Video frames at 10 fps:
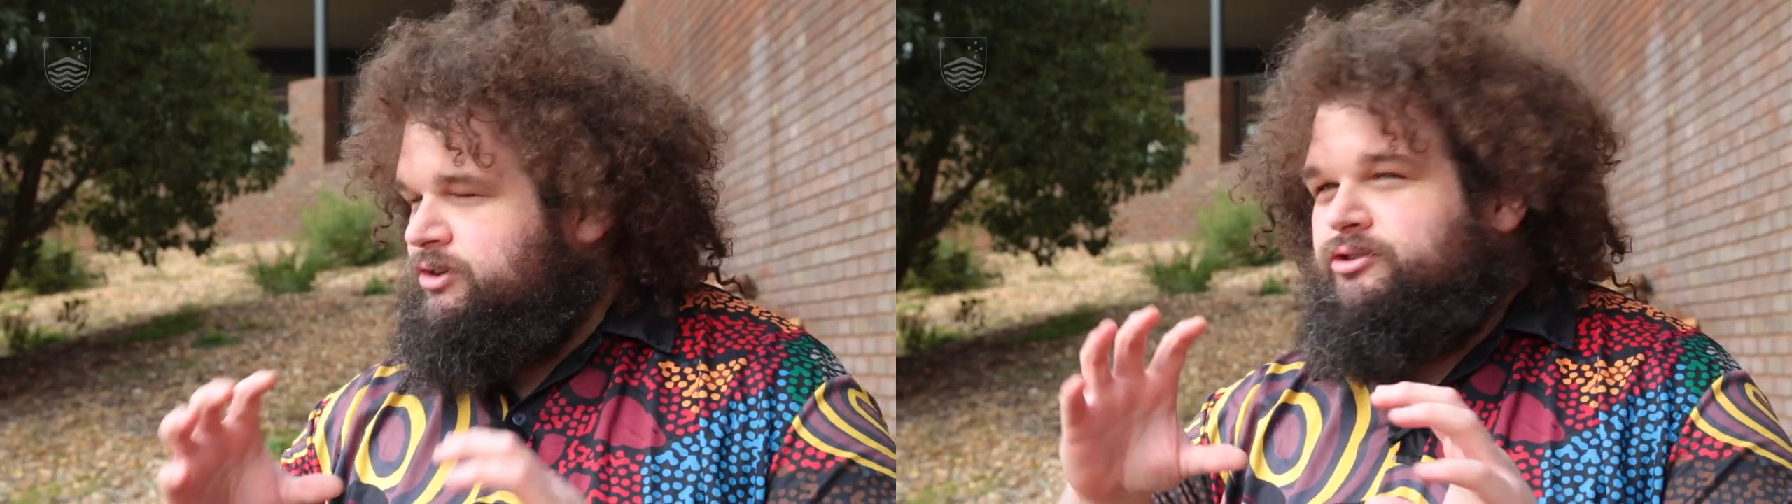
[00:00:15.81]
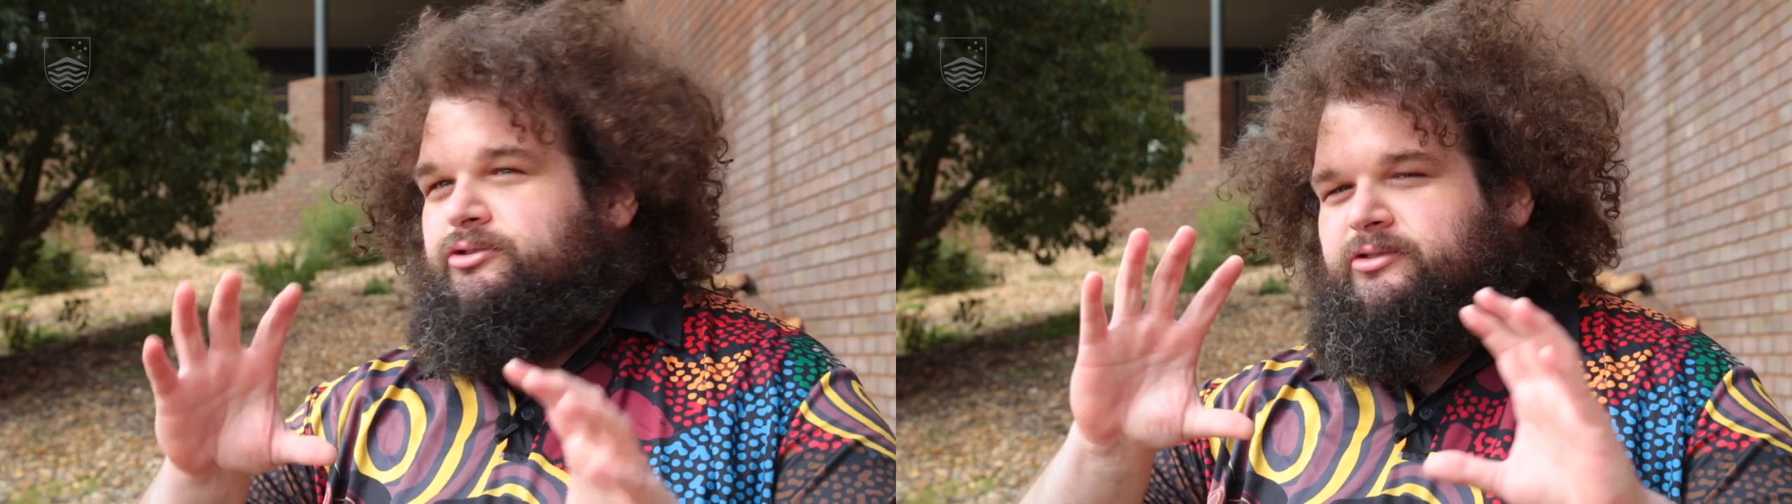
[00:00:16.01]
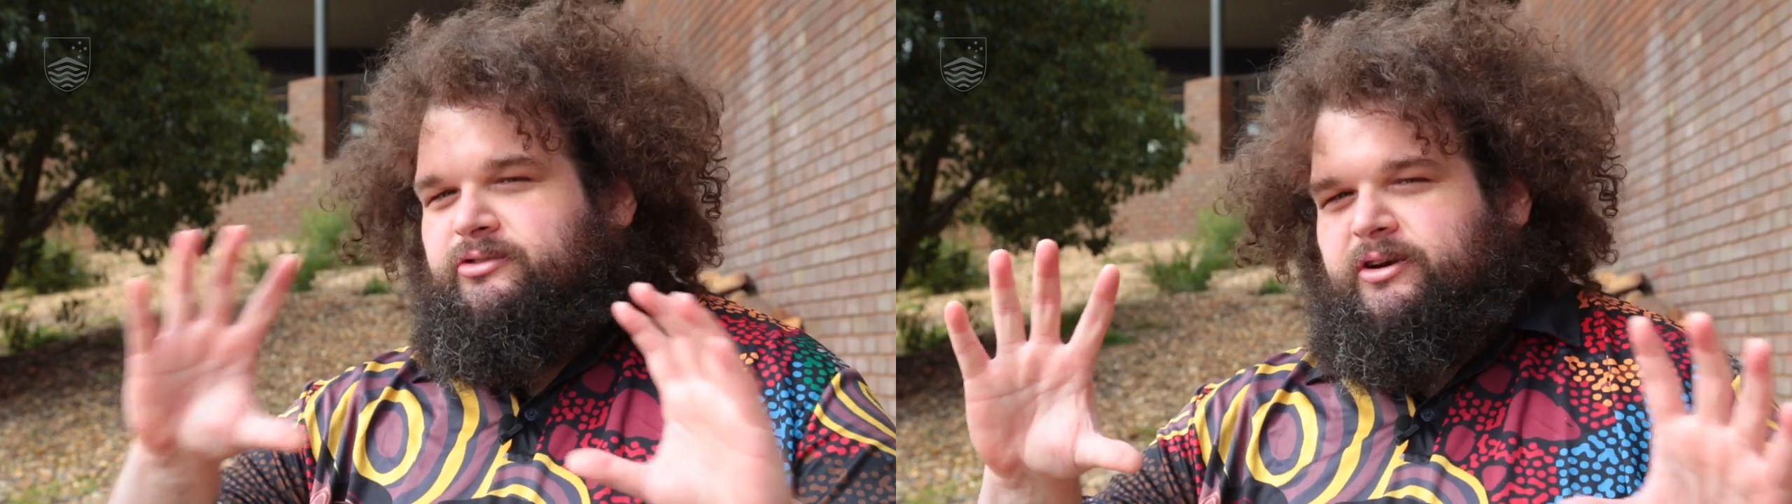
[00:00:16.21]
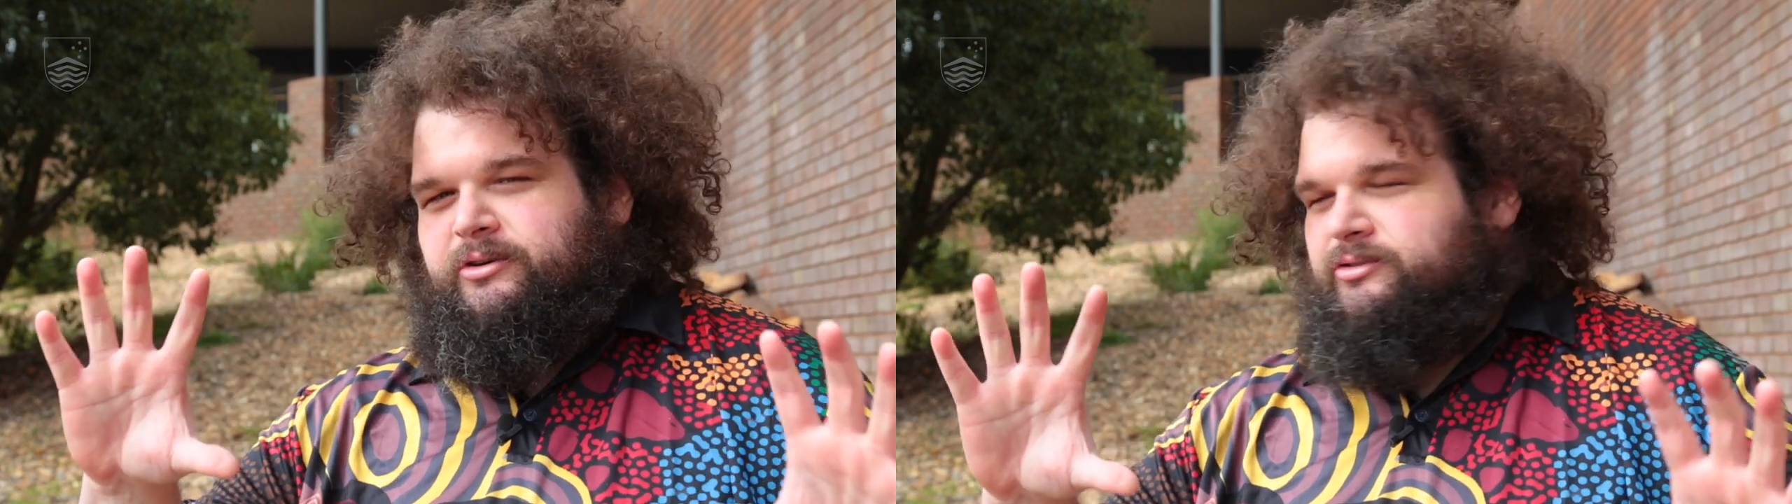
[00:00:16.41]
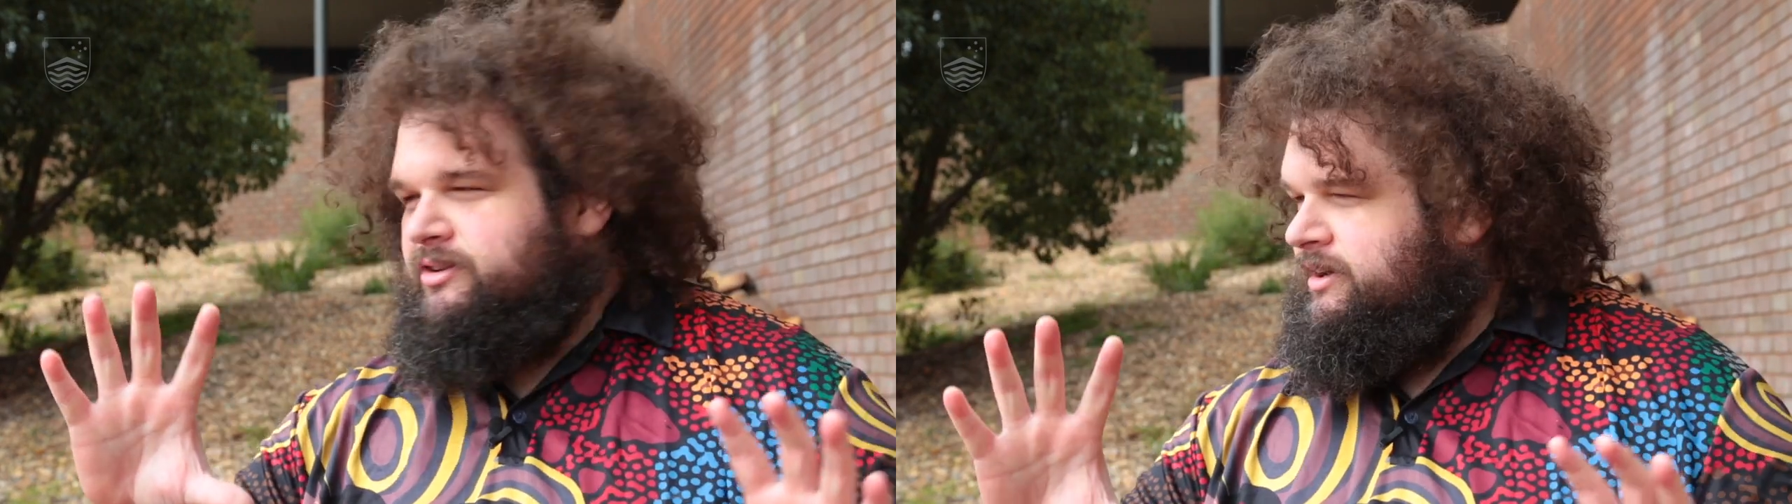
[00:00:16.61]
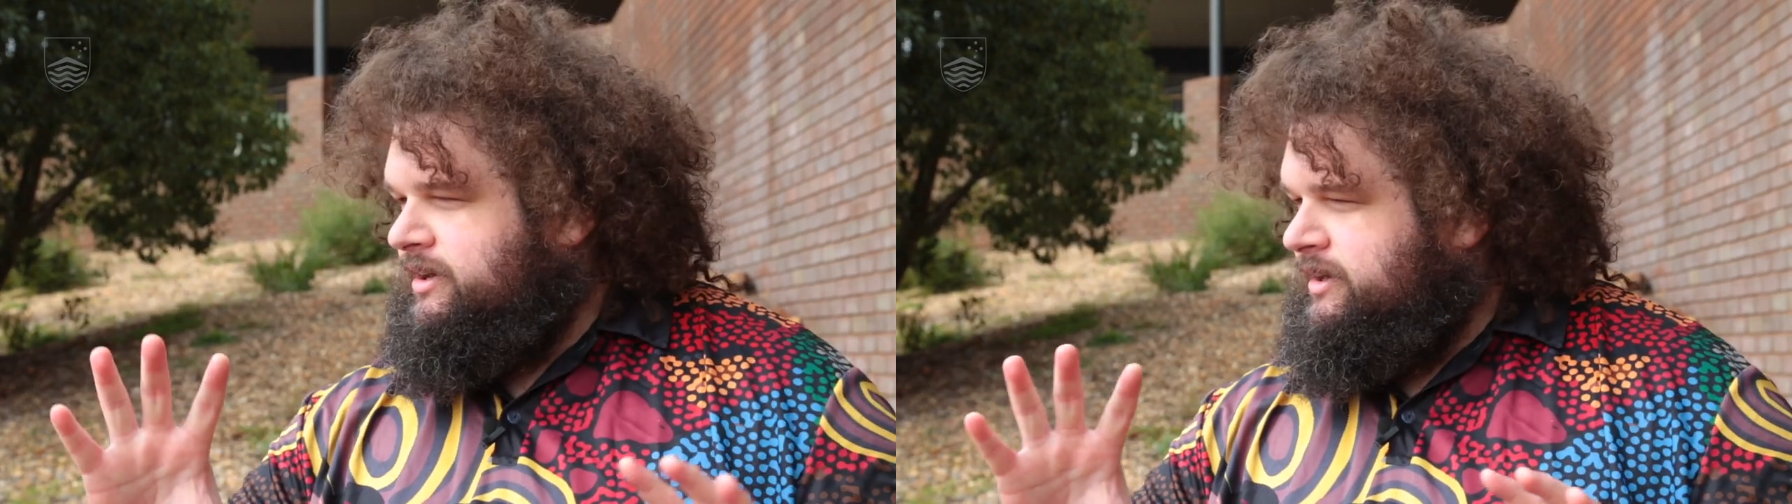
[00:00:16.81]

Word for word: which uses those